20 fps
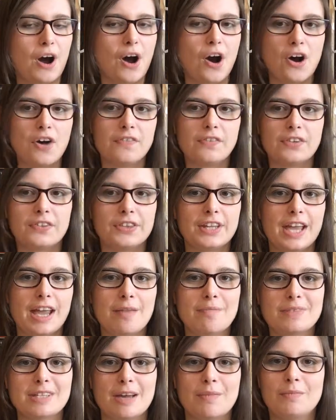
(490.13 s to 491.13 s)
awful
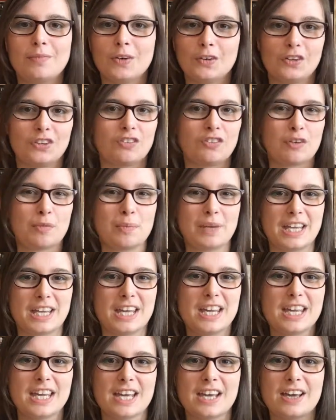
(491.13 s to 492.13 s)
names that I'm not going to repeat
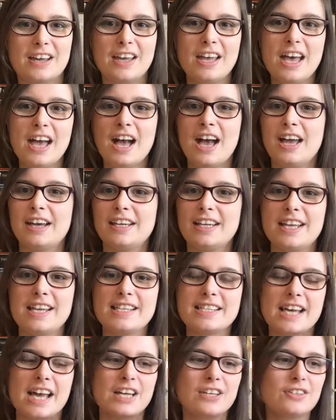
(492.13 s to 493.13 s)
here, and
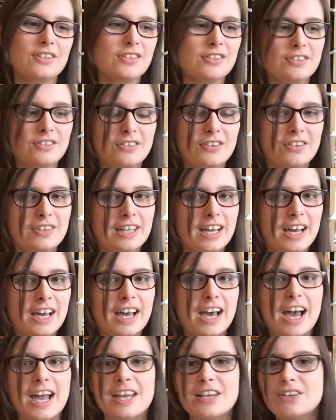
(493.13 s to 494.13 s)
he's like, don't do
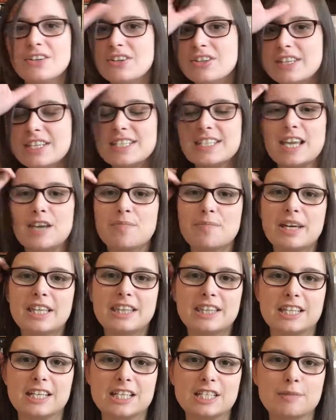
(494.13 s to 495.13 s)
that, I know they're saying
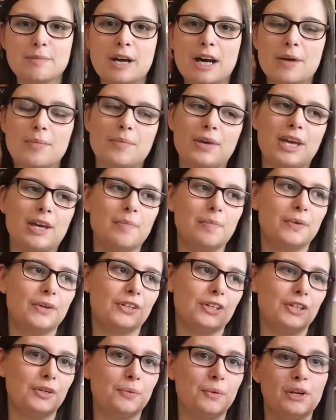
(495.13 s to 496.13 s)
bad things about me,
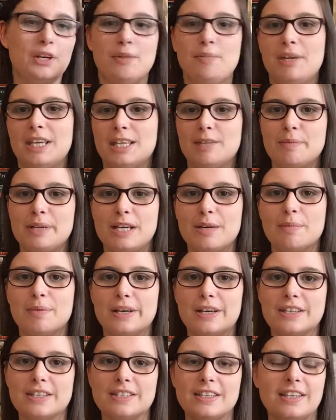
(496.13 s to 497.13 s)
but you want to be the bigger
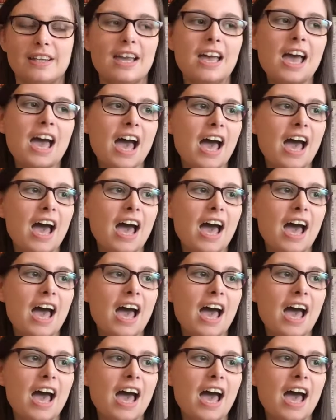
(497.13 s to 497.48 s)
person.